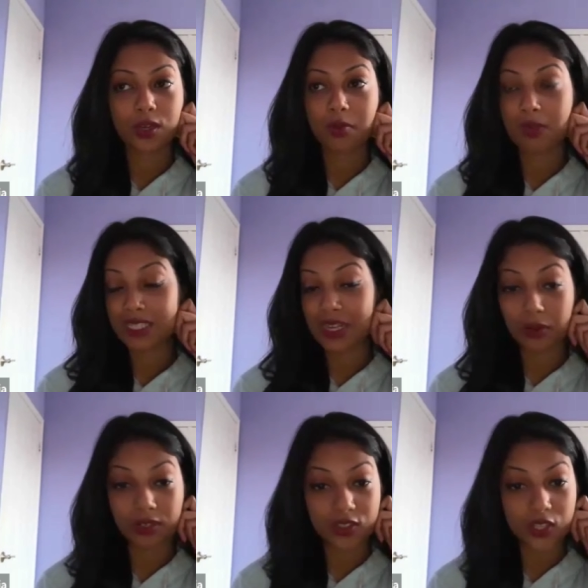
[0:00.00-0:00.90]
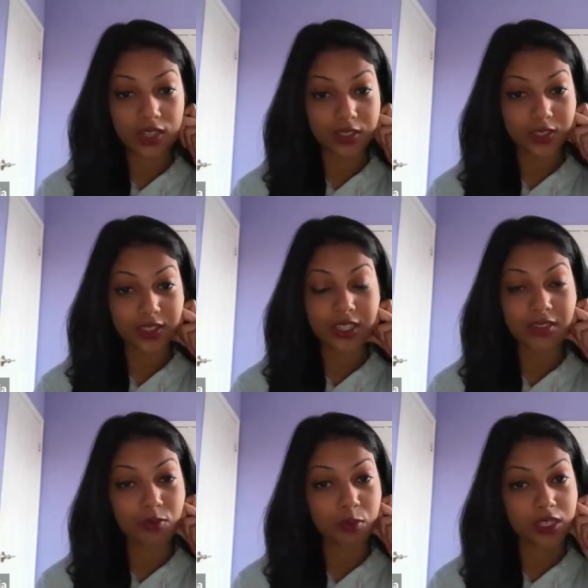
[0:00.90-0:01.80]
missed out on childhood then
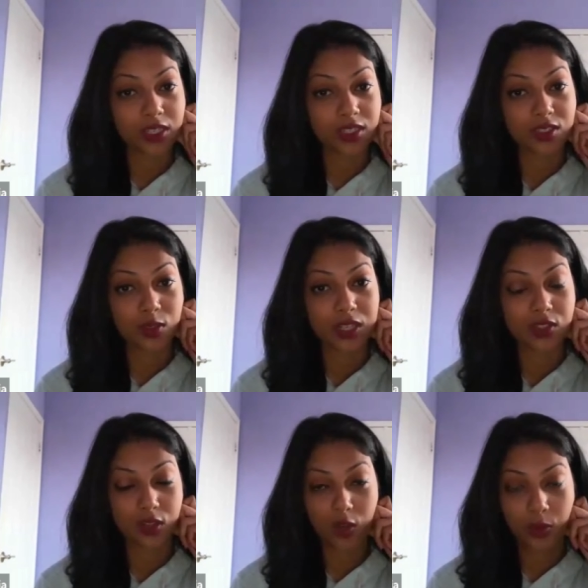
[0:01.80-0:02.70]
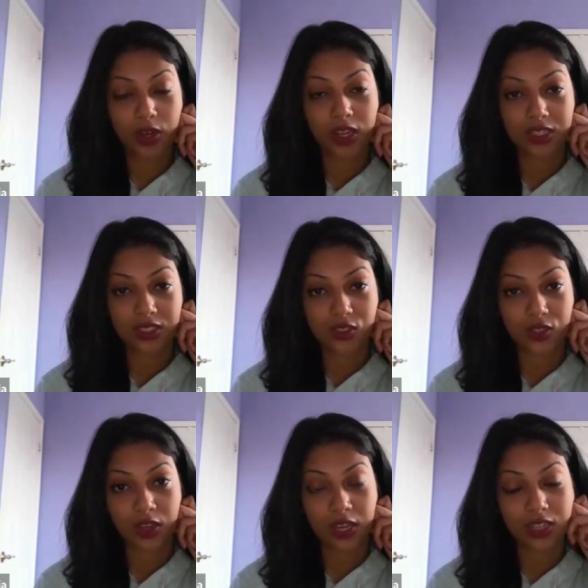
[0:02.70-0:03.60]
because you had started working at such a
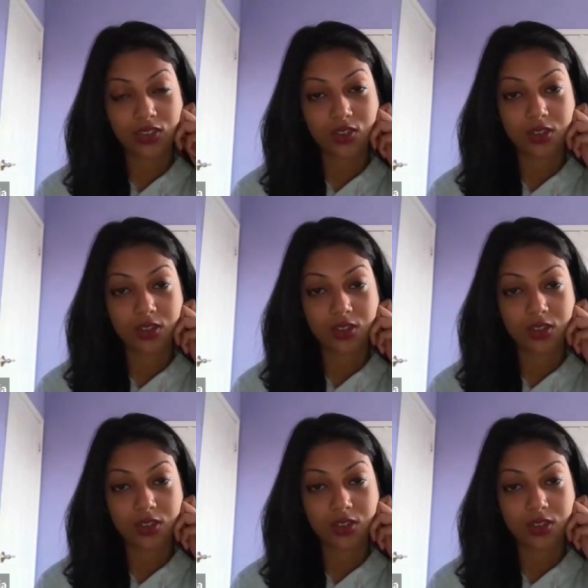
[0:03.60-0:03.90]
young age?